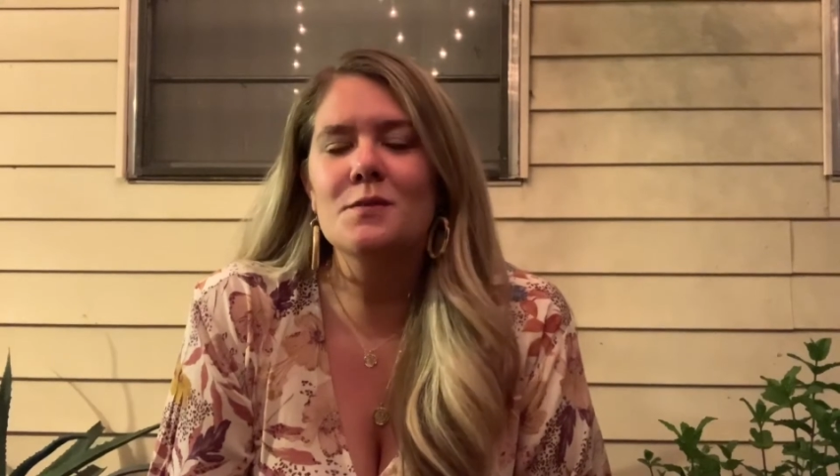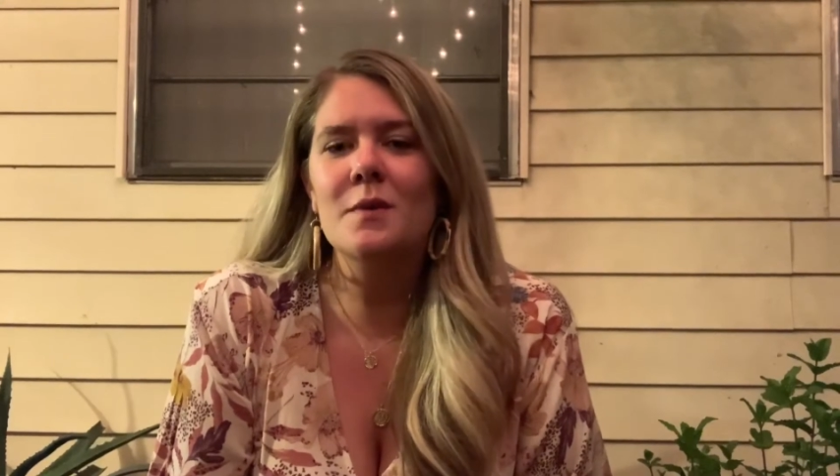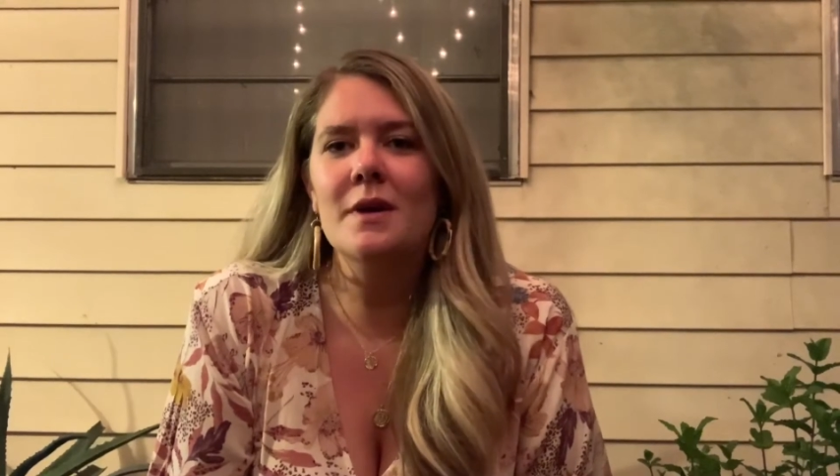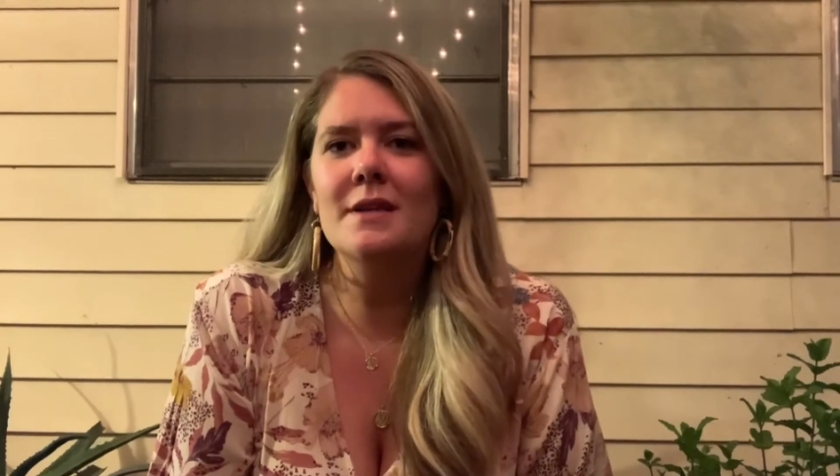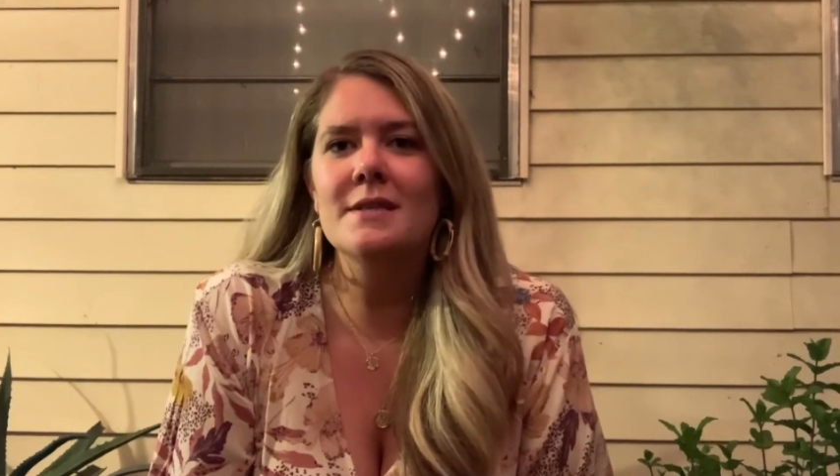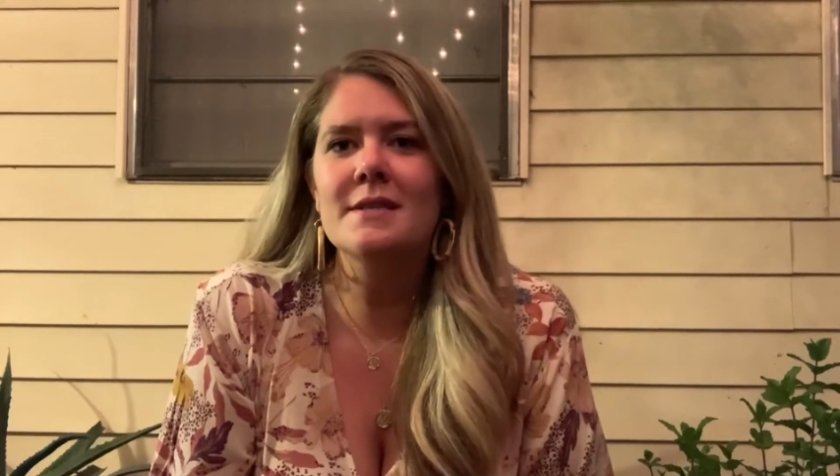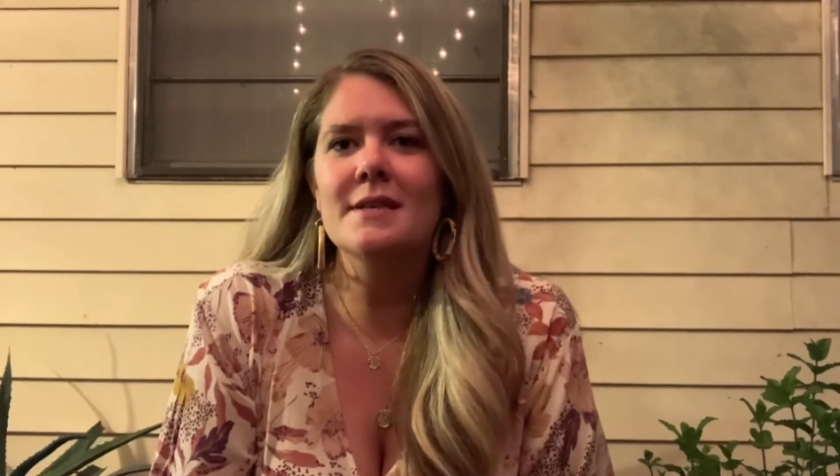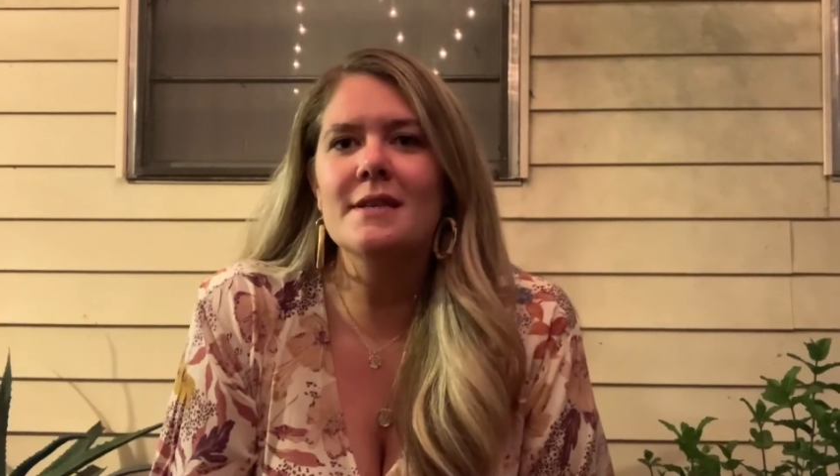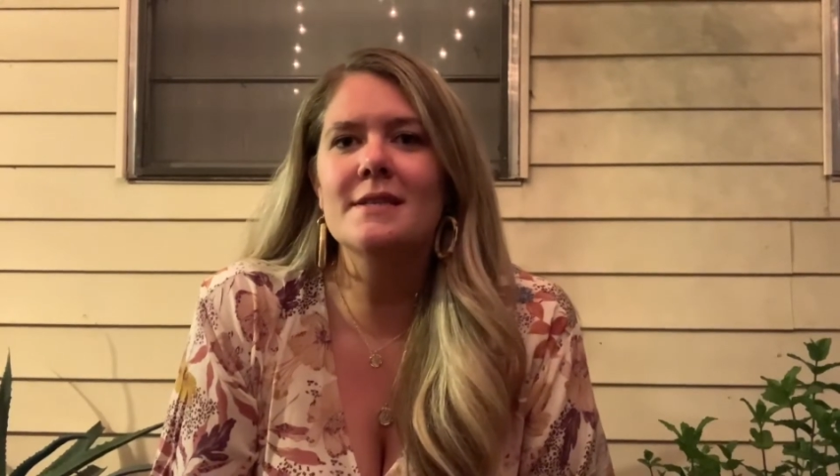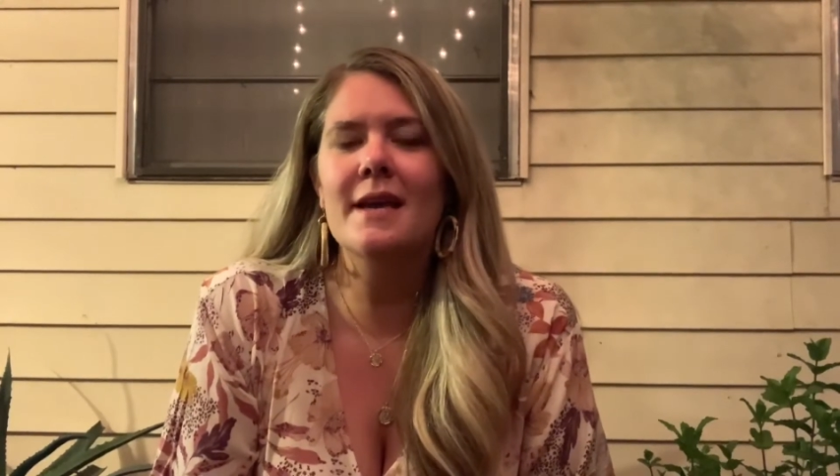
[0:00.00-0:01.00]
want
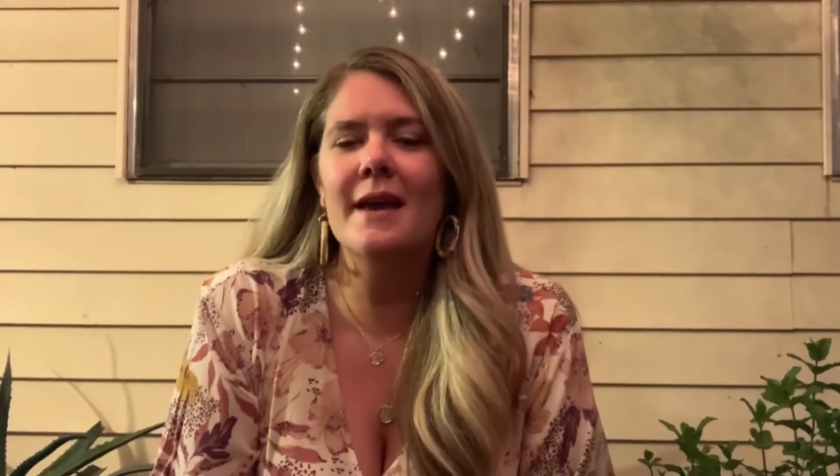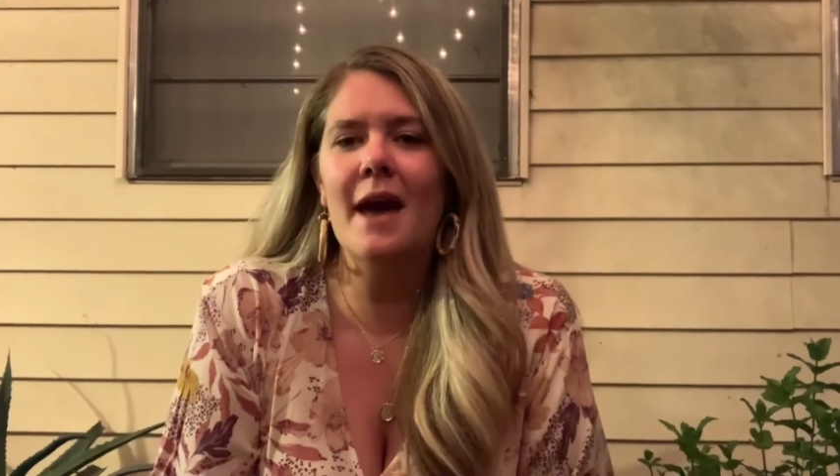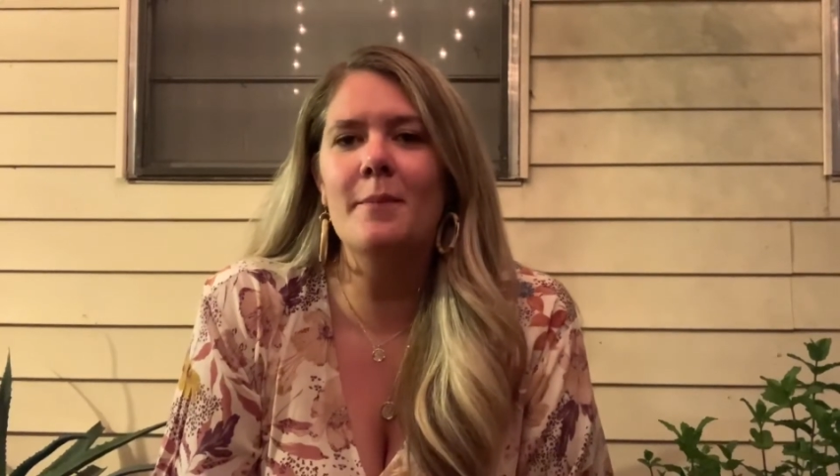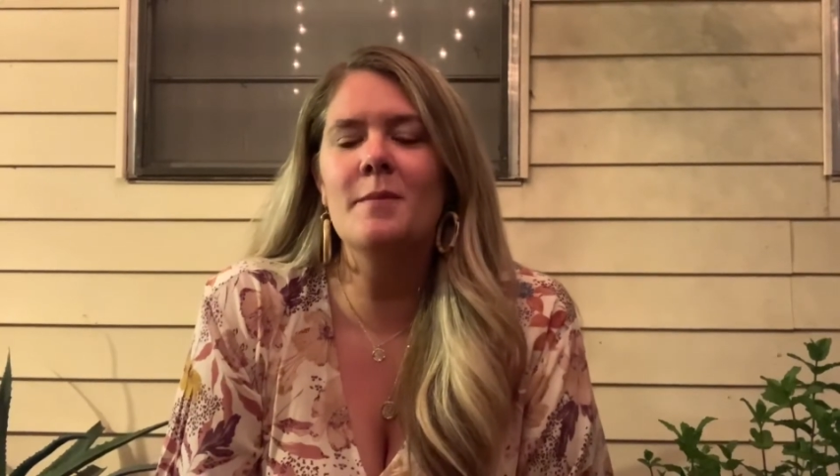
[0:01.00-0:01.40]
to say Happy